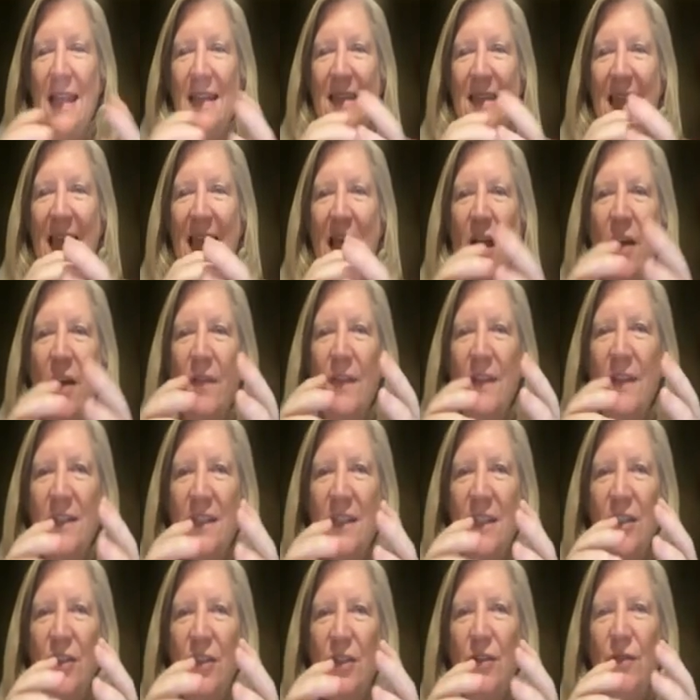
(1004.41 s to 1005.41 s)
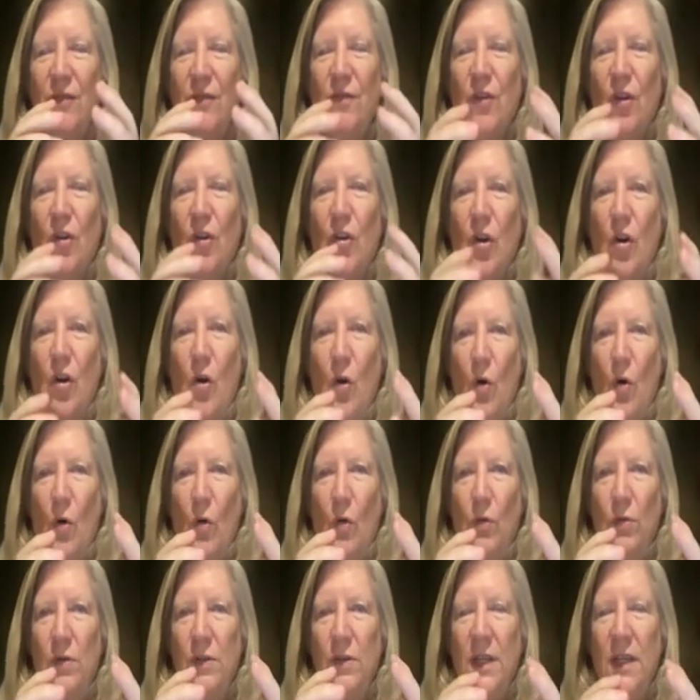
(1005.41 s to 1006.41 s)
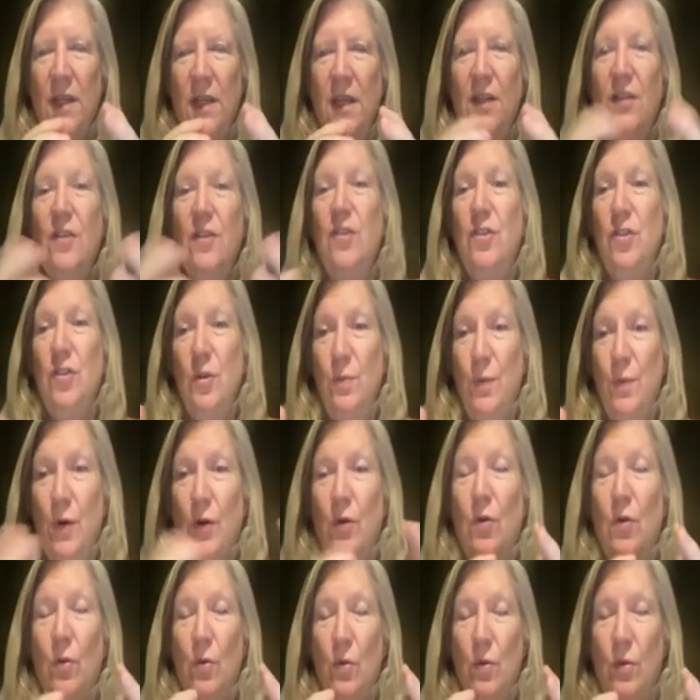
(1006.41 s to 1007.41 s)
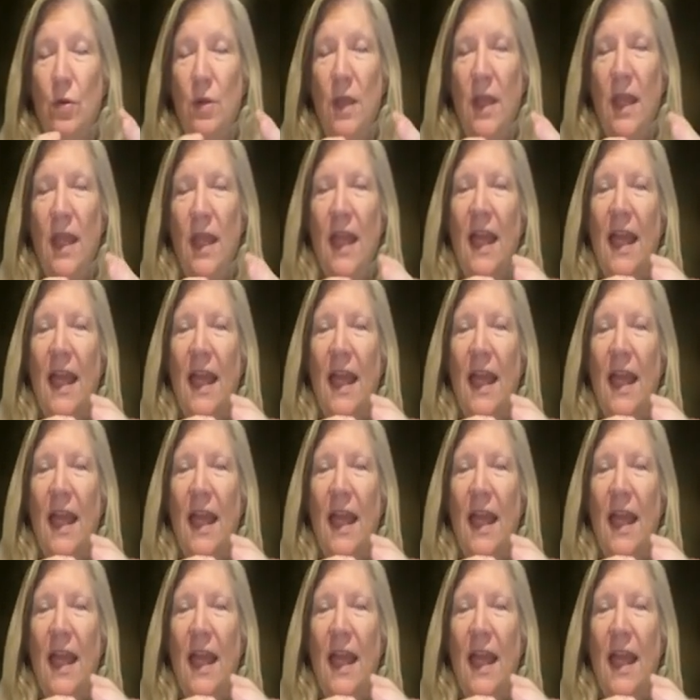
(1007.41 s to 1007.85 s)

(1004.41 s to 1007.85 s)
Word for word: And now the tissues are cold, super cool,